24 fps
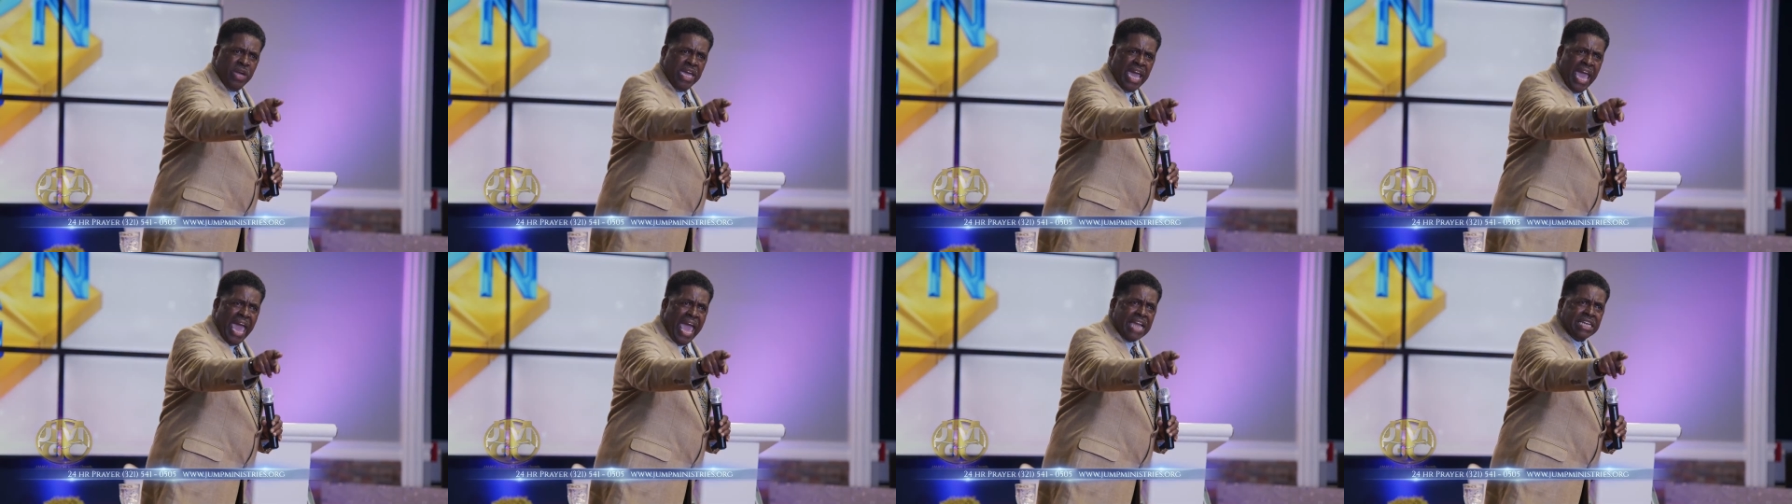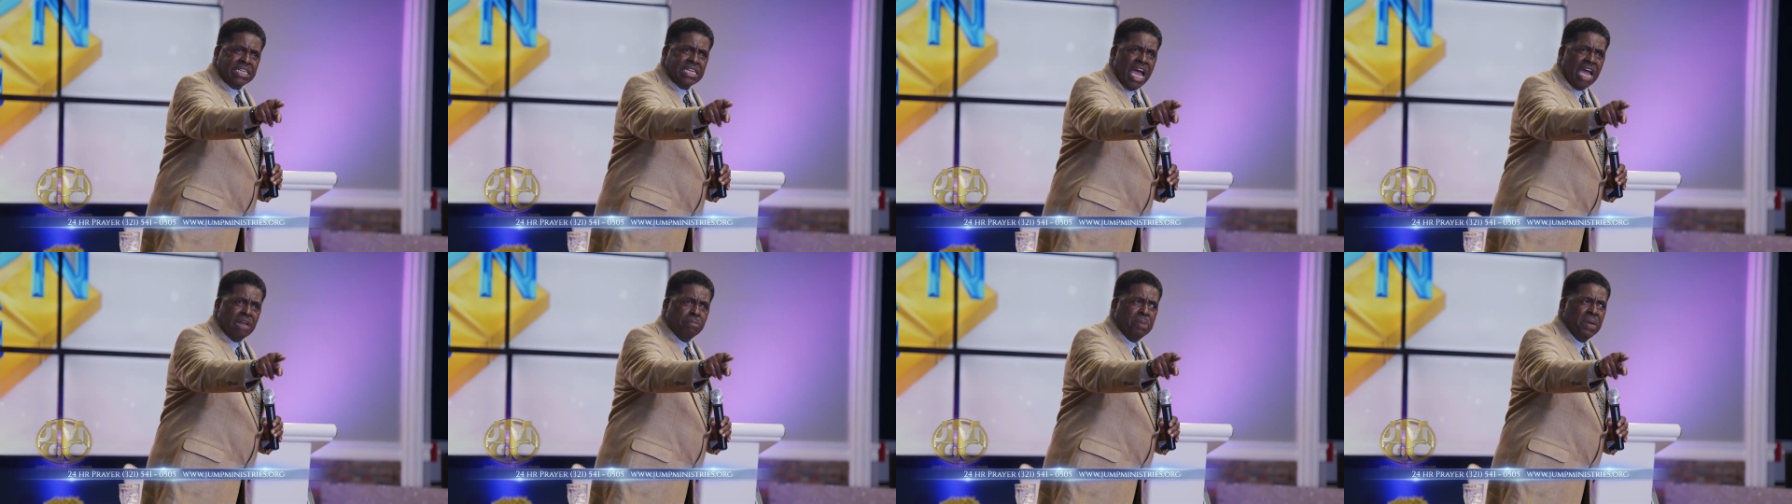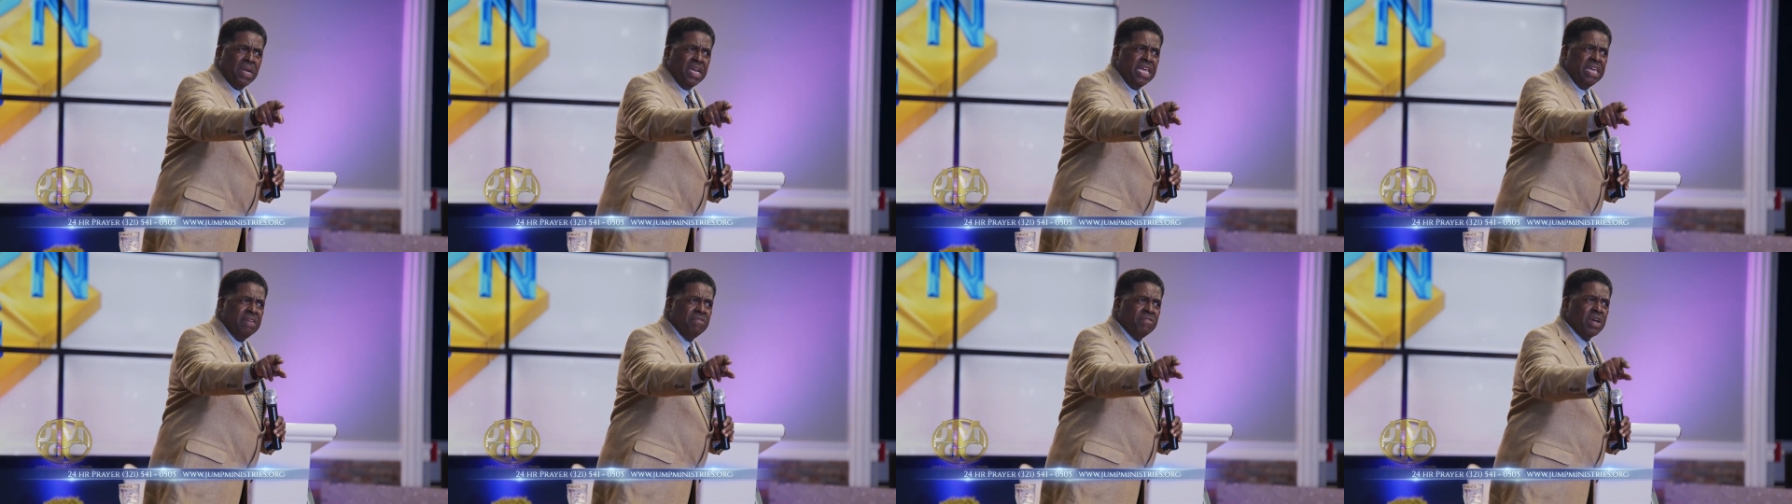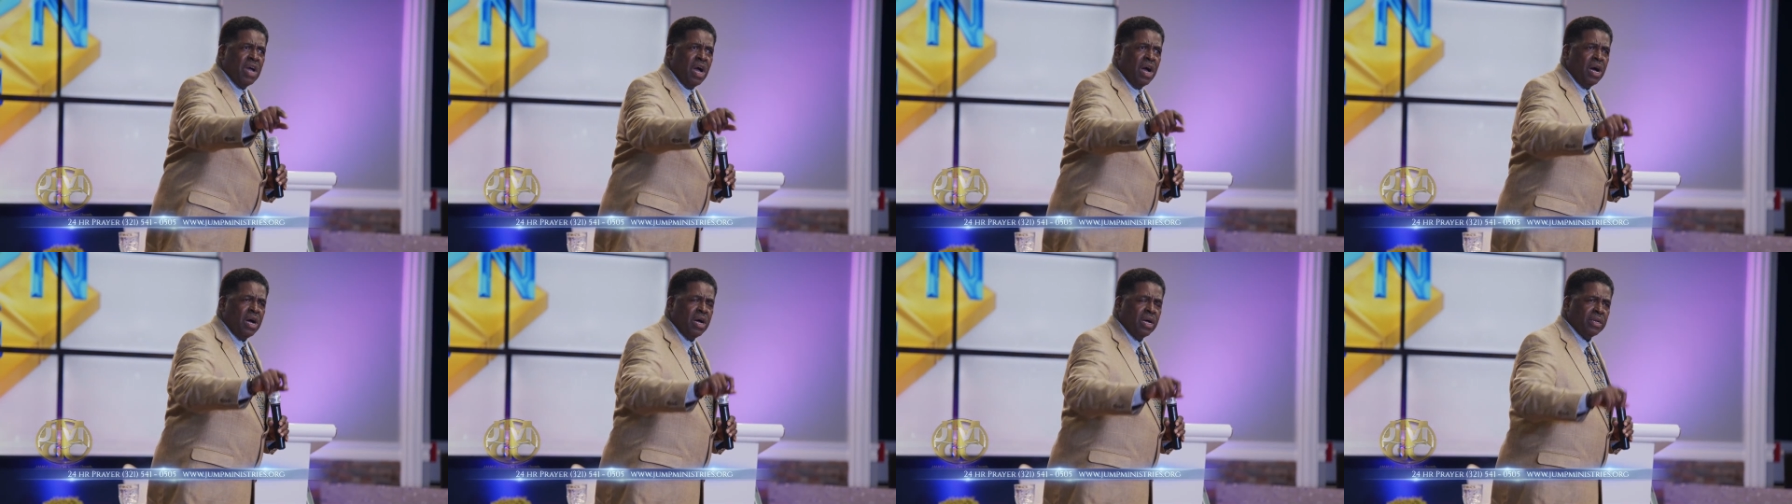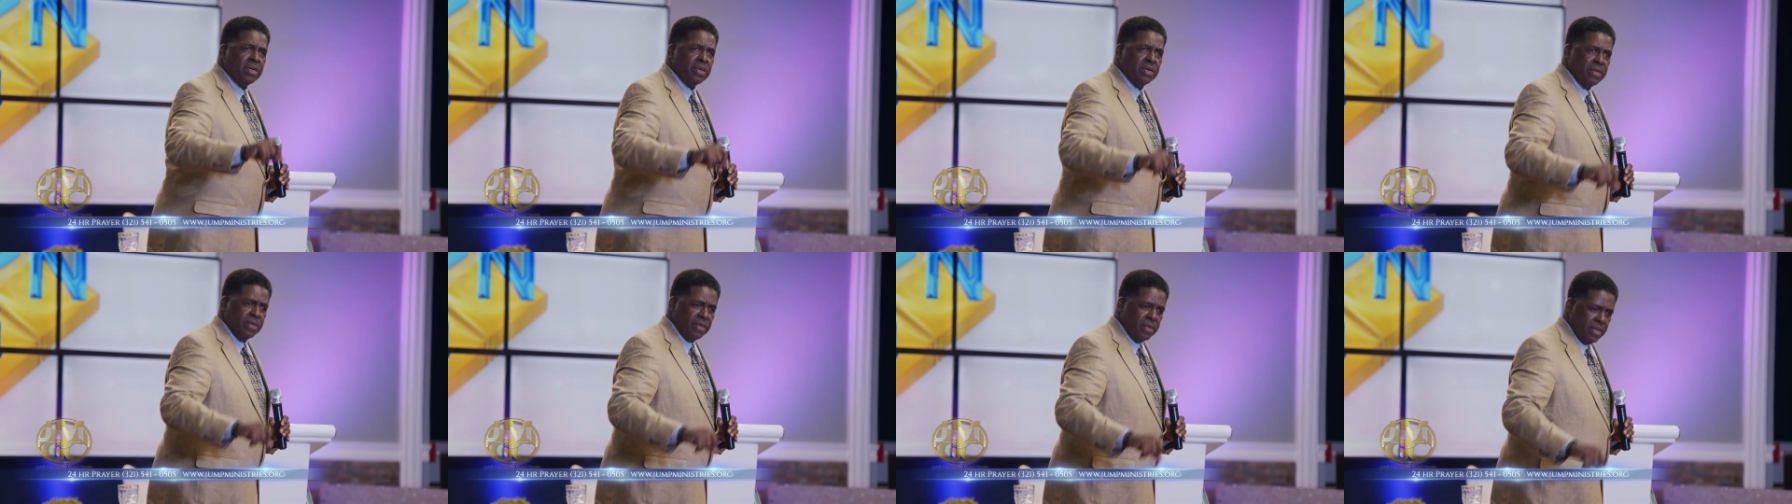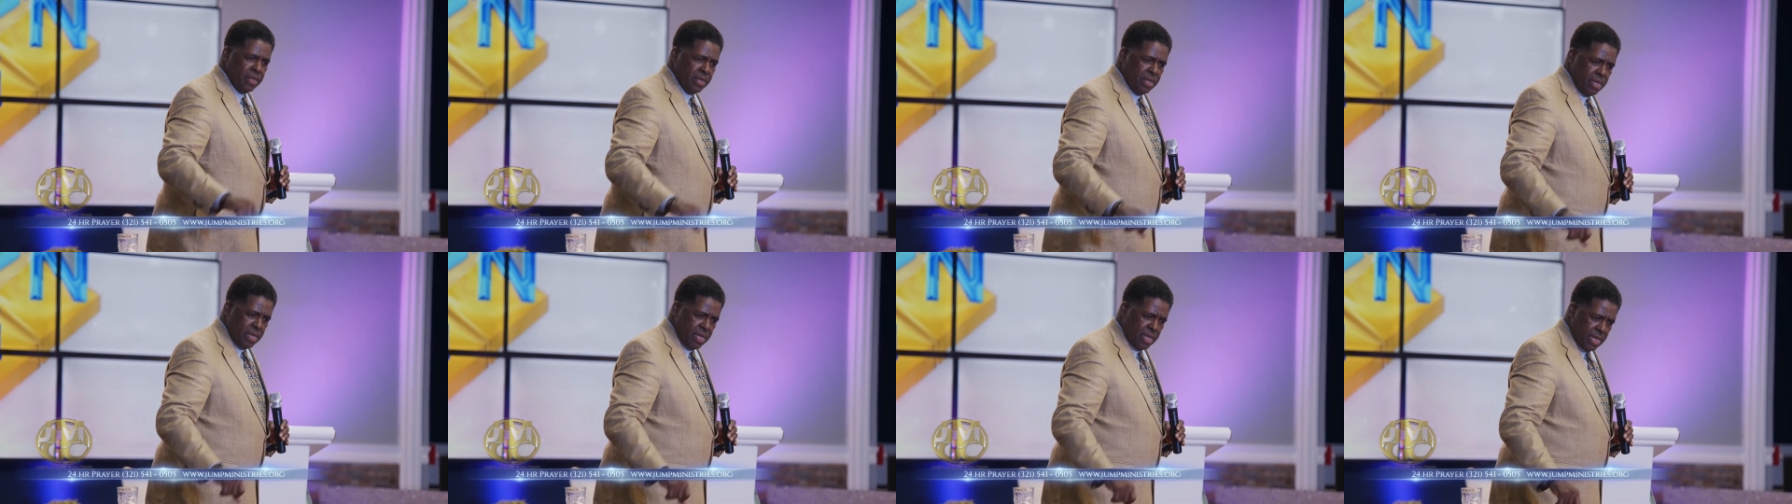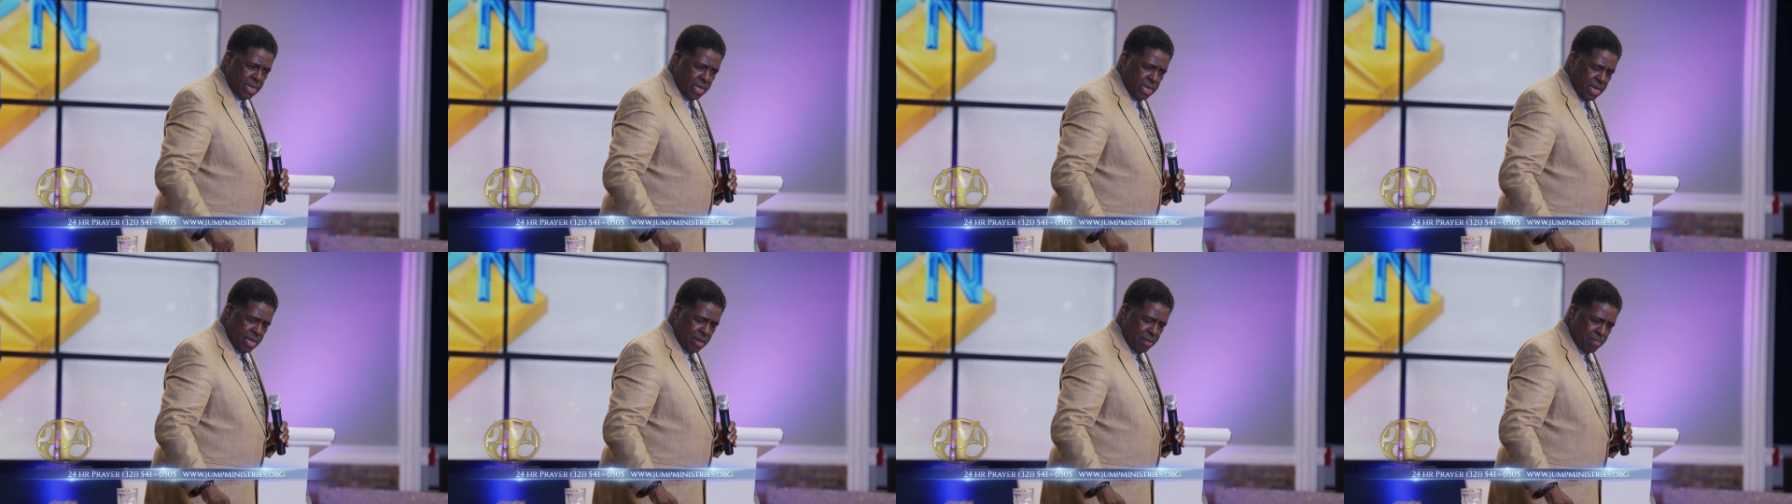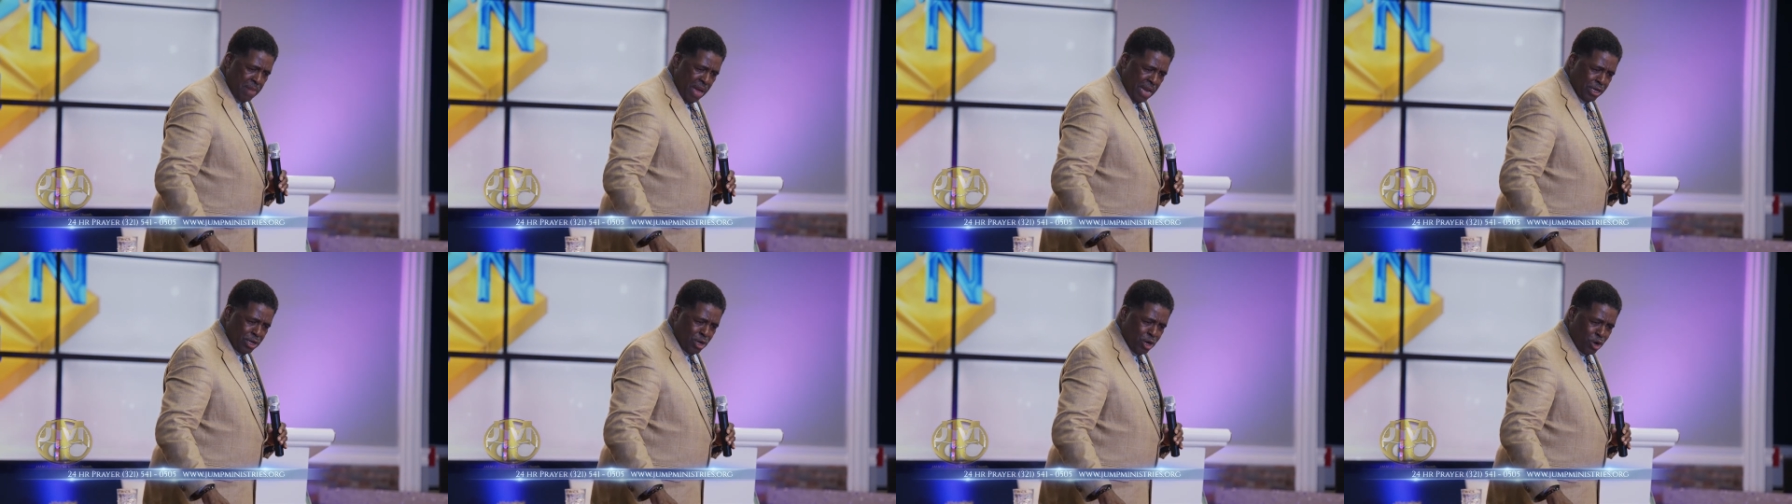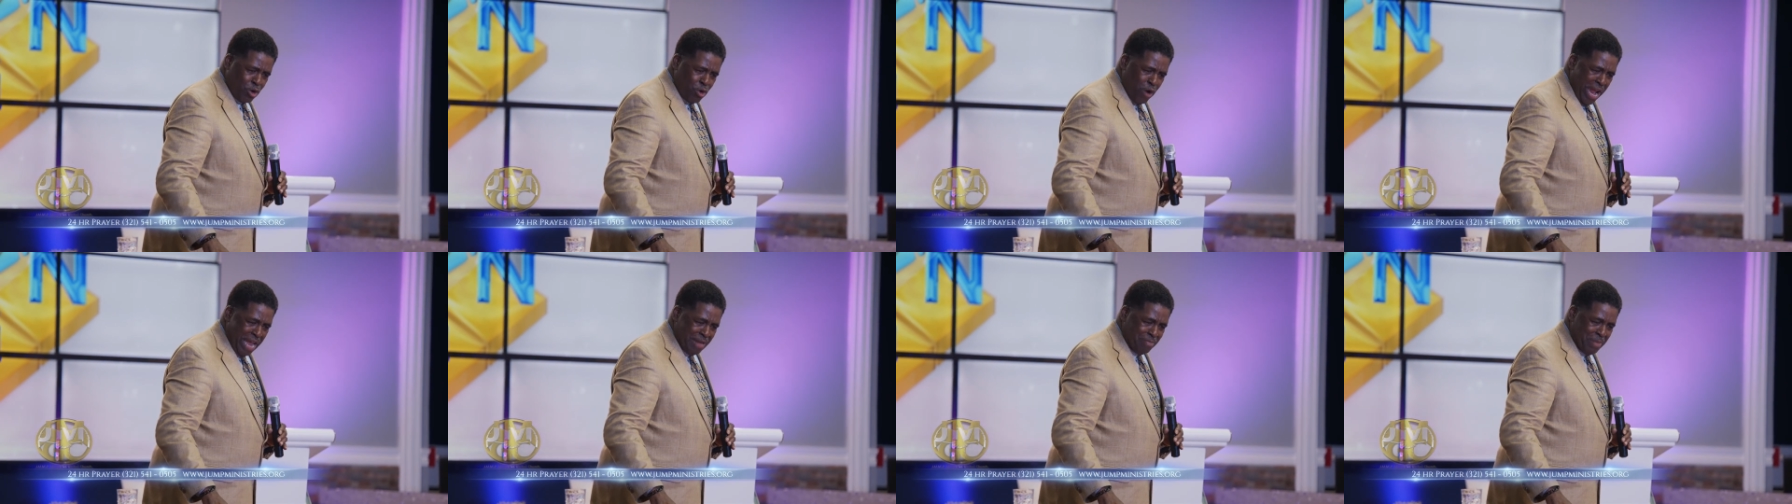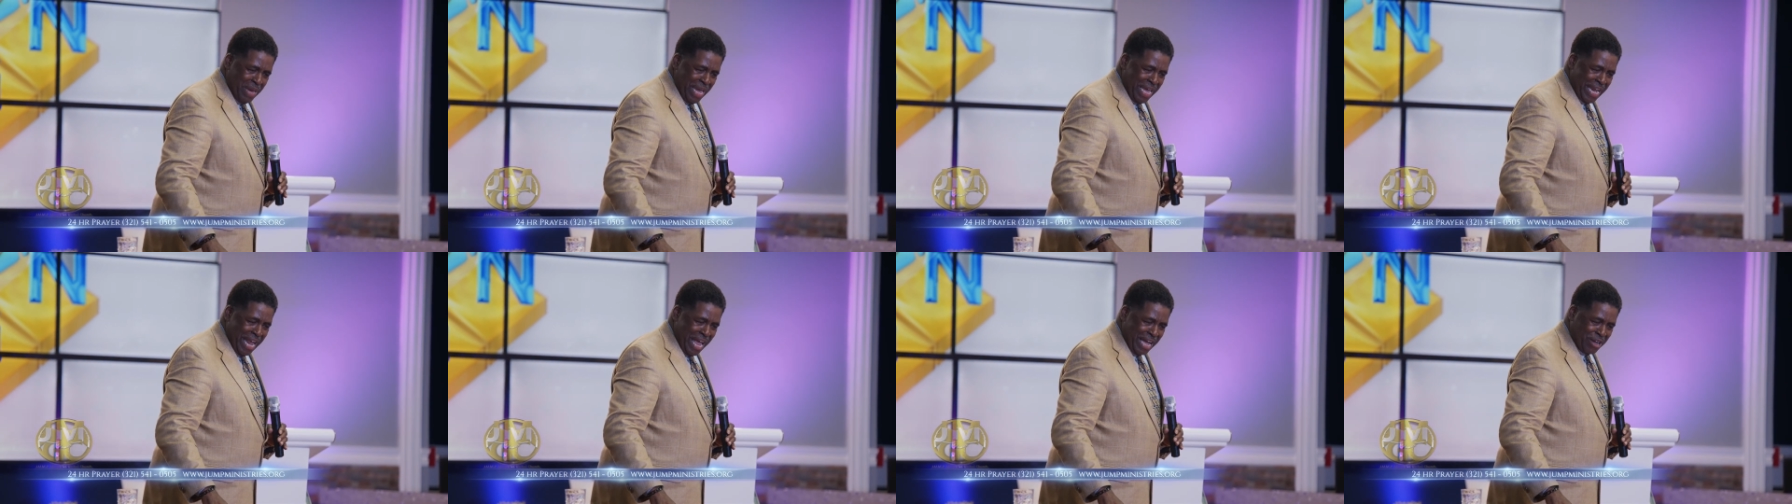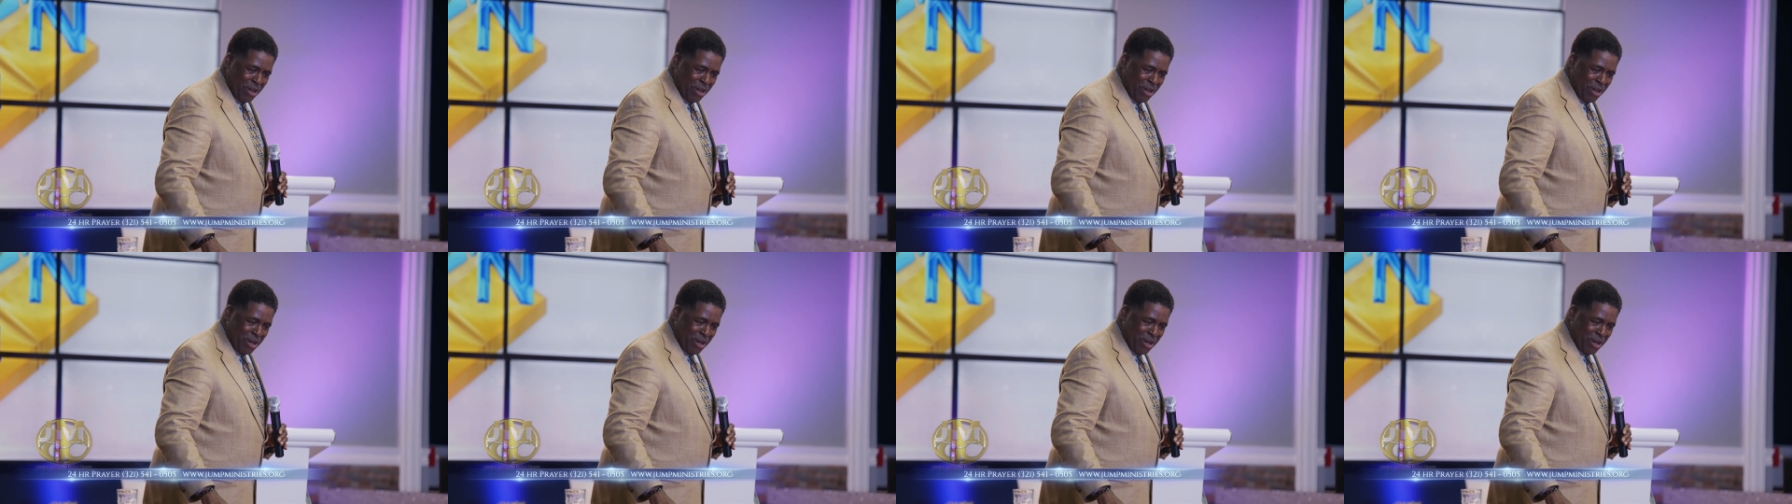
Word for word: we had not believed God, my little grandman,